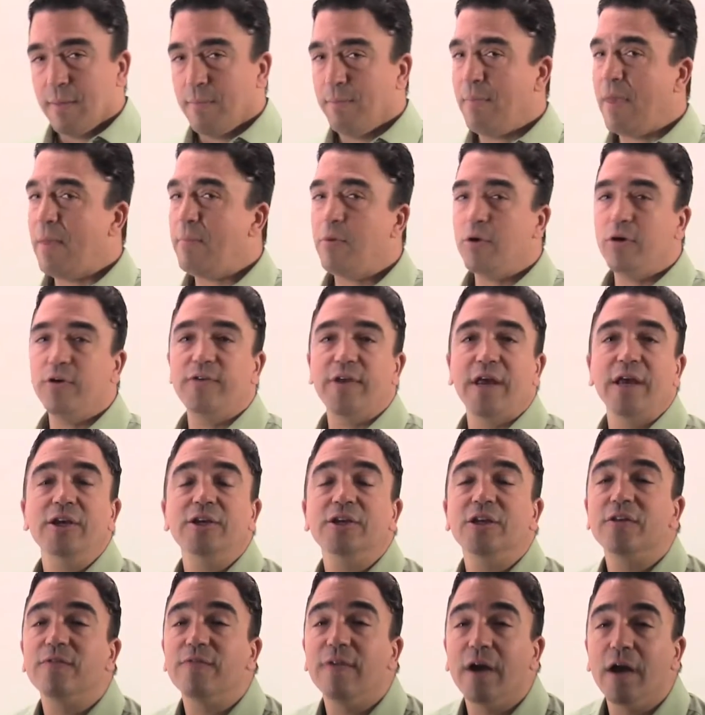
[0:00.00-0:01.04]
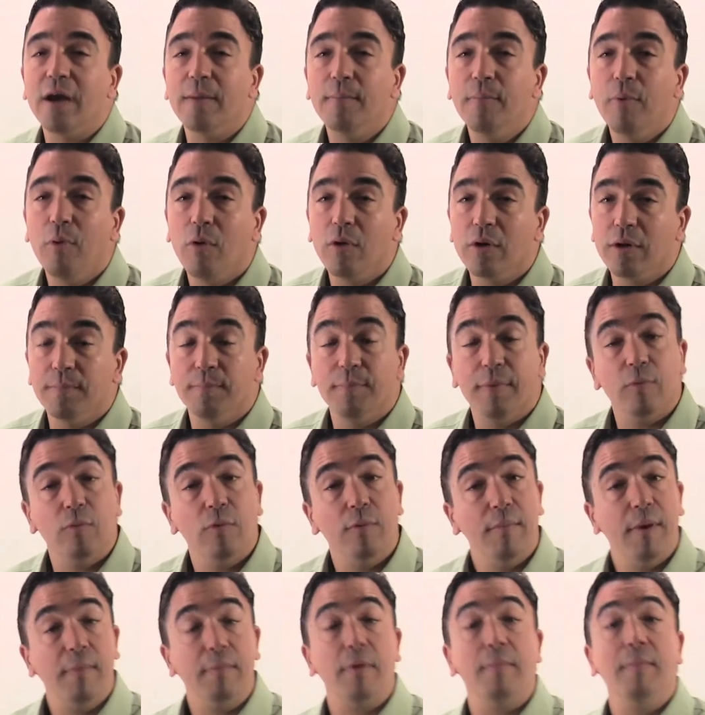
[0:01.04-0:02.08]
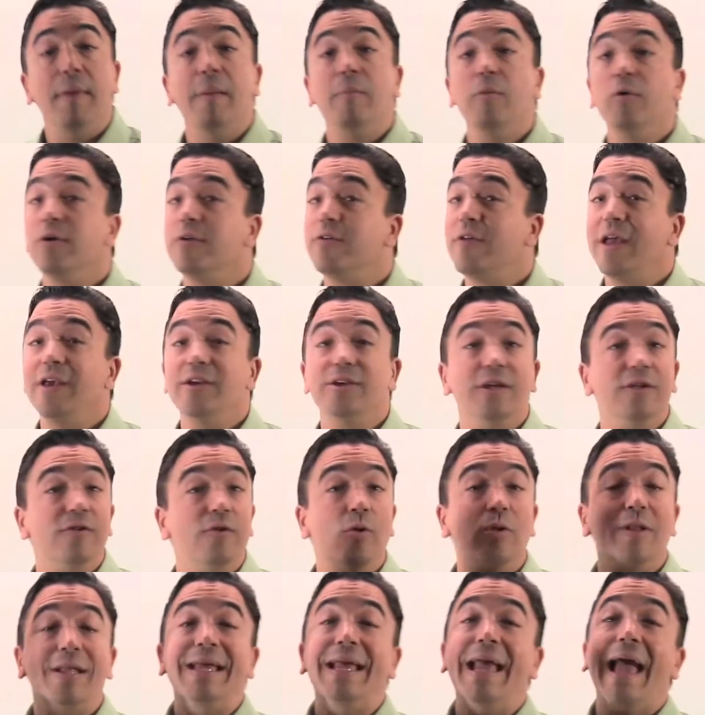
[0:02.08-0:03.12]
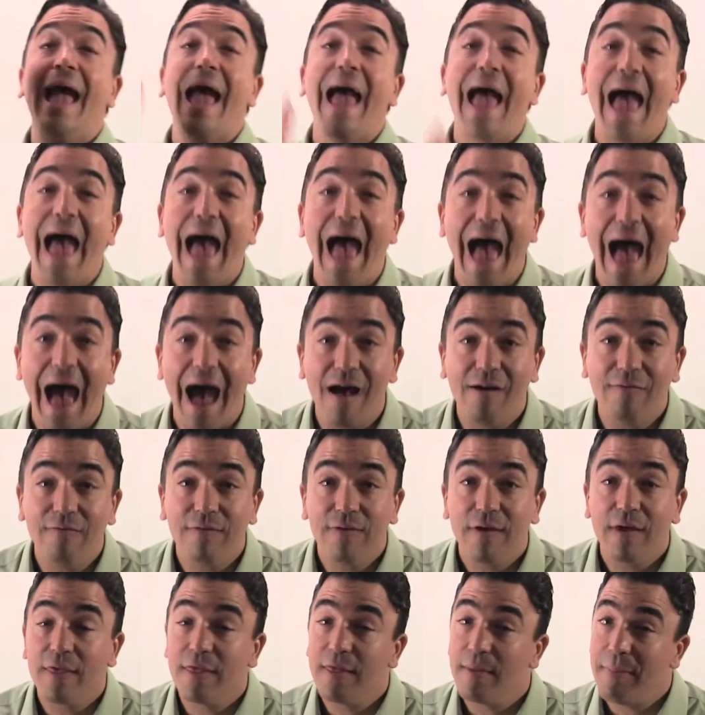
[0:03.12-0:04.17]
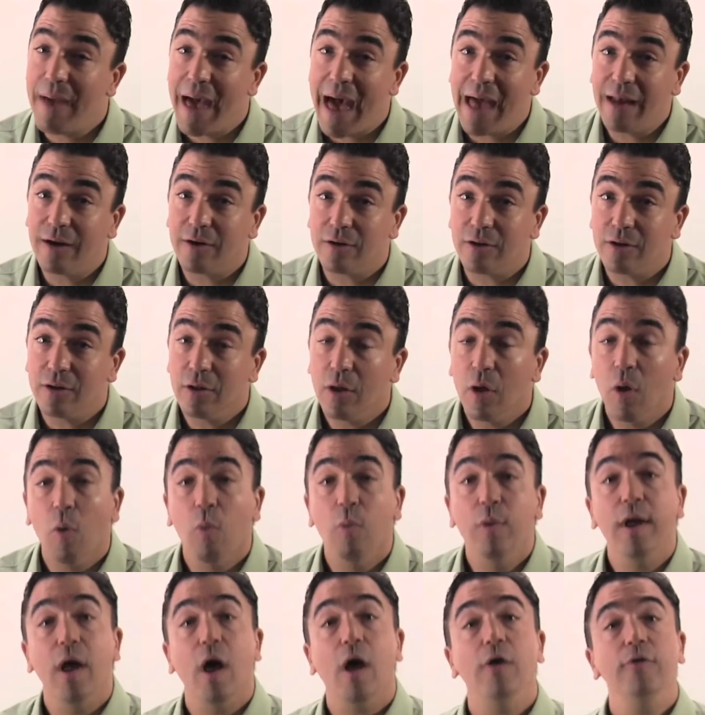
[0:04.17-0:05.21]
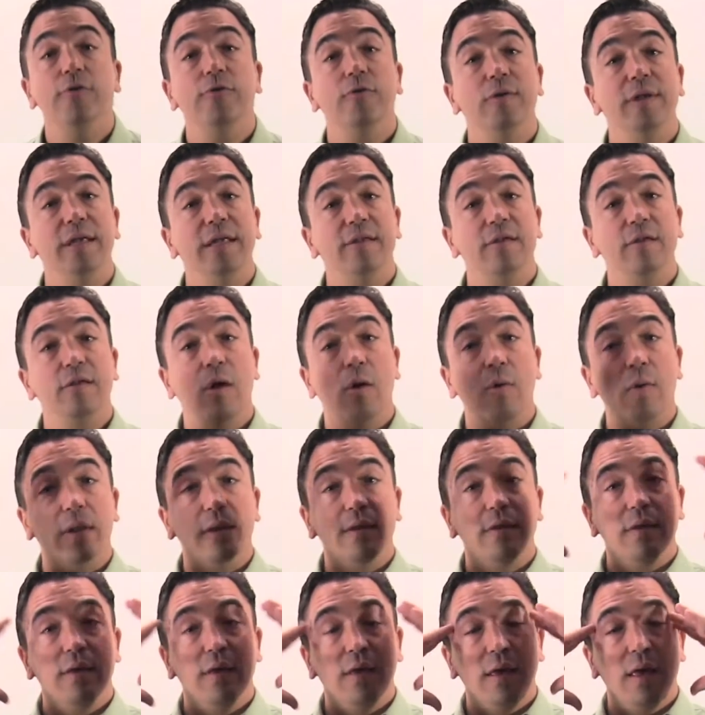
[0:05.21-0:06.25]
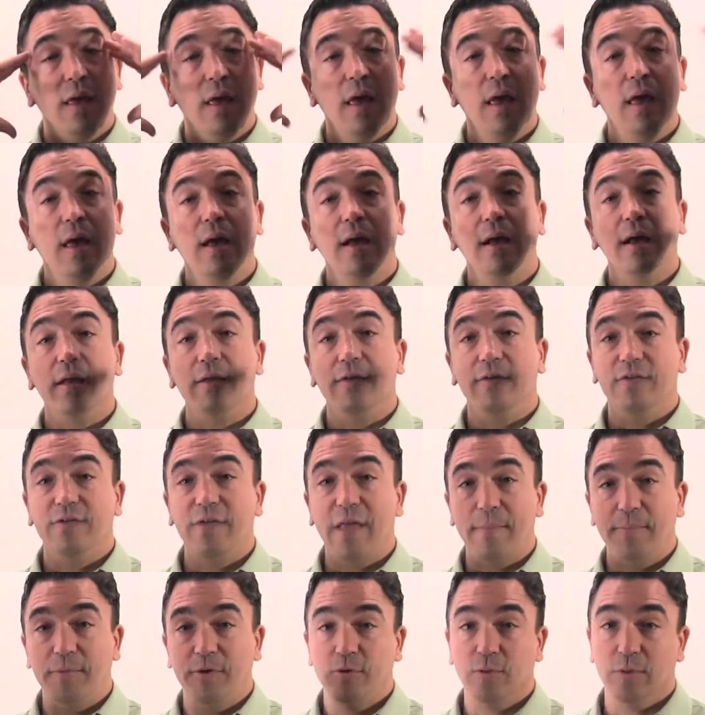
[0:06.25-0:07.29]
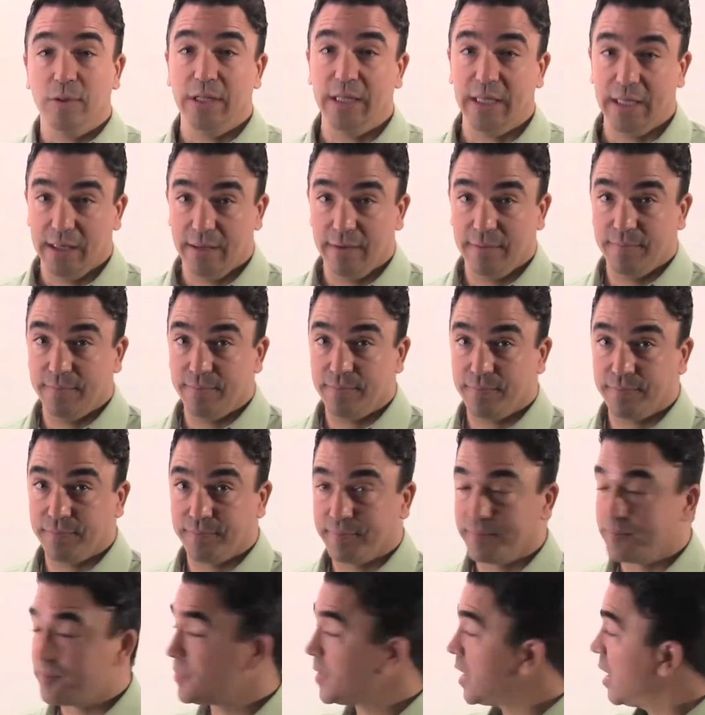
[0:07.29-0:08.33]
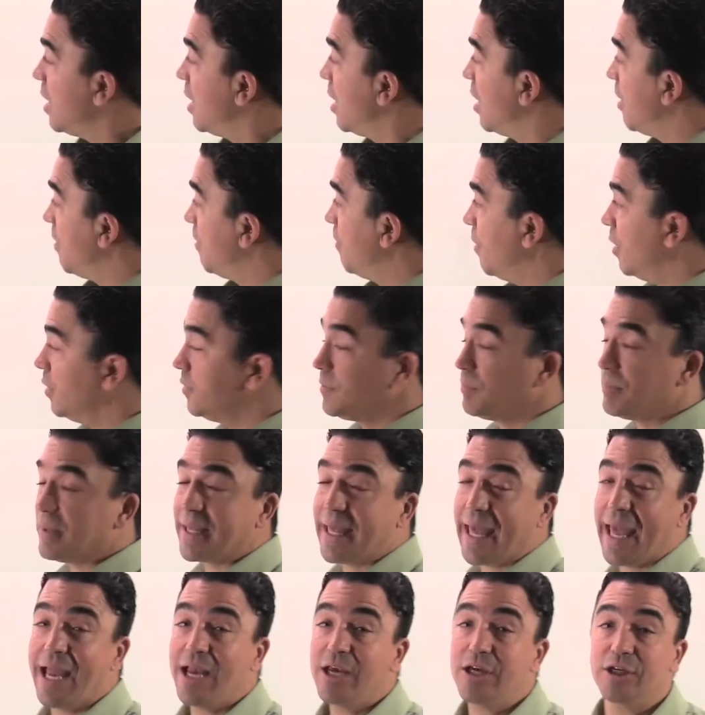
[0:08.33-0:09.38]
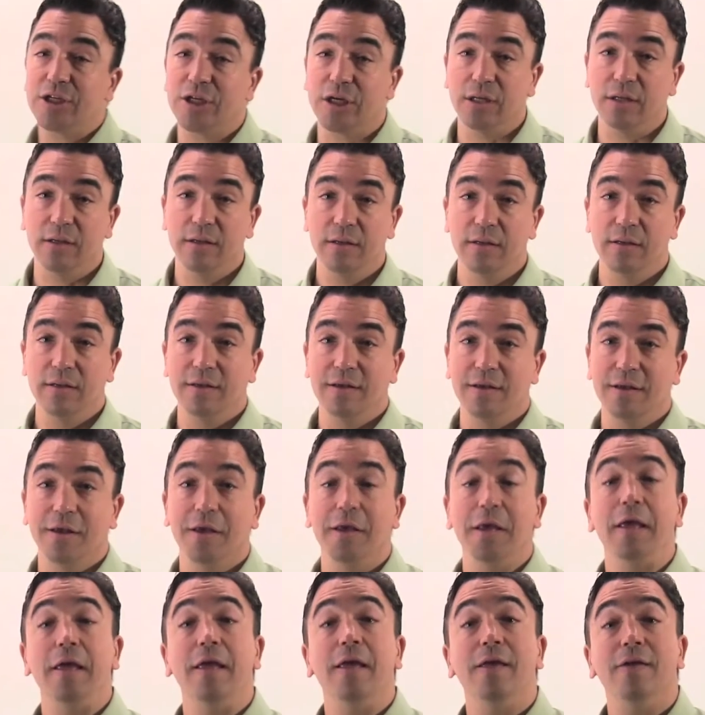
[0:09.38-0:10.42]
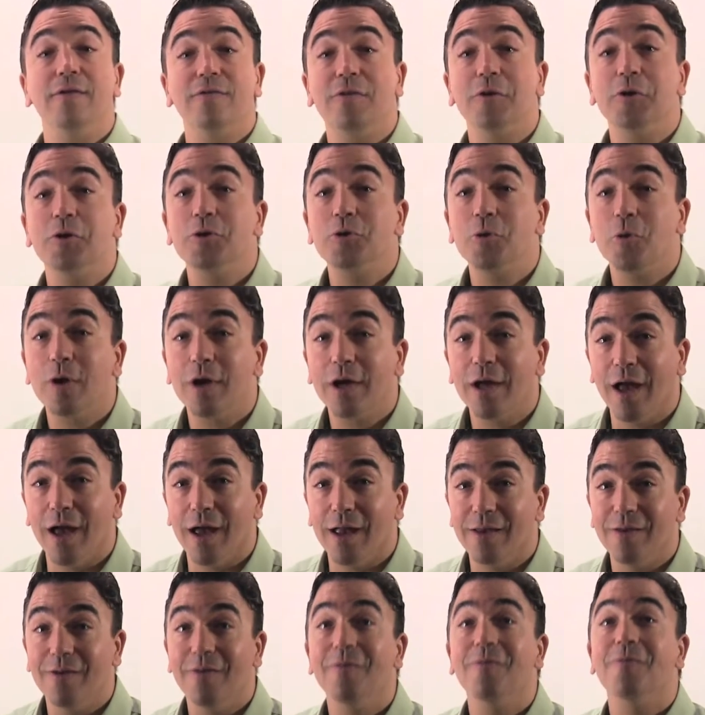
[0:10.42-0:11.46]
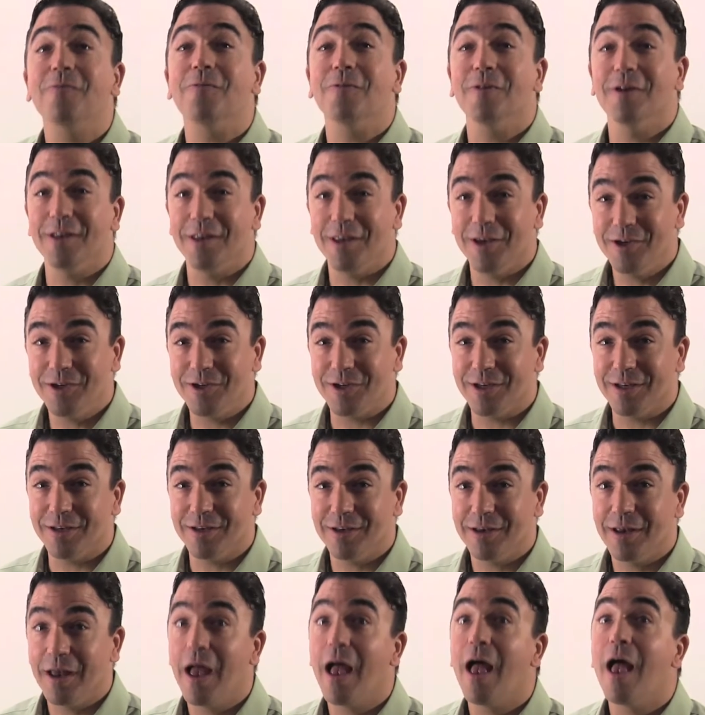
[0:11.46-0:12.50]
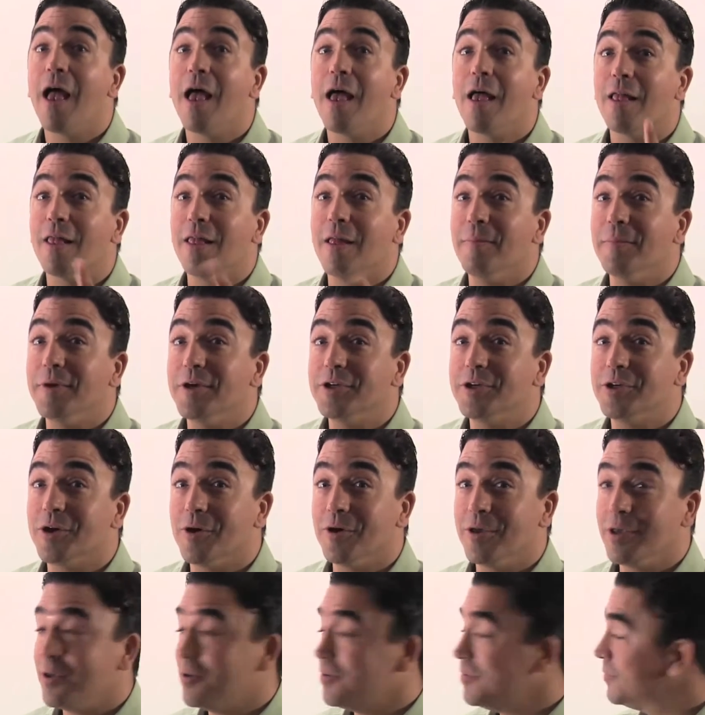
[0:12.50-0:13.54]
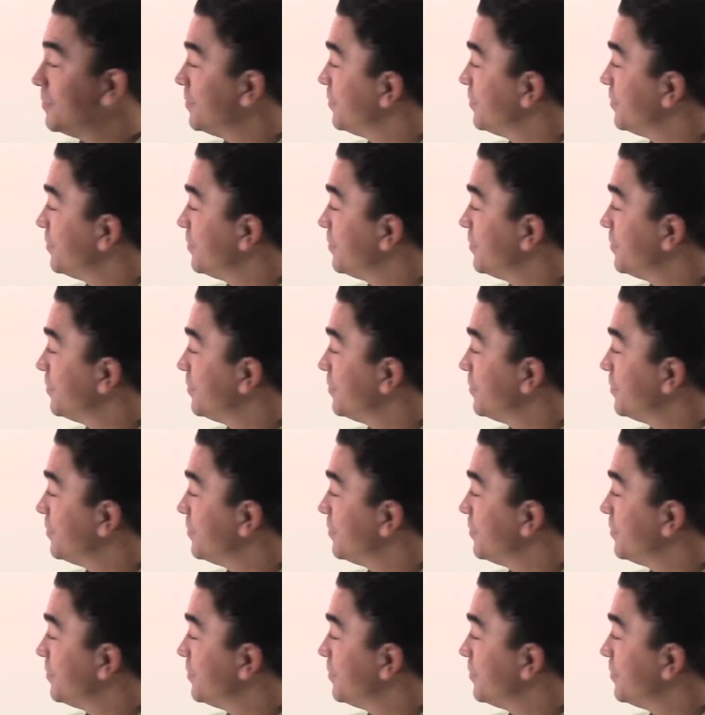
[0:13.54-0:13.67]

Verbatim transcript: Memorization is very important, but remember, memorization is only half the battle. We also need to know it conceptually. Multiplication is the shortcut for addition. Let me show you.